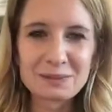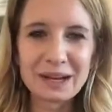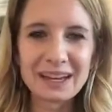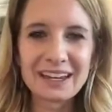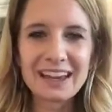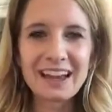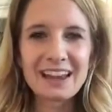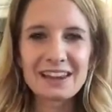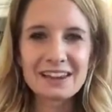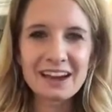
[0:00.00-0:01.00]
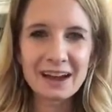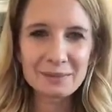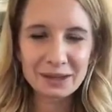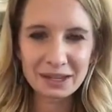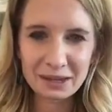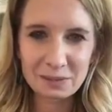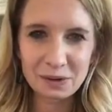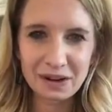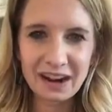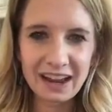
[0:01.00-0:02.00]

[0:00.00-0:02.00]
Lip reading: but not me anymore.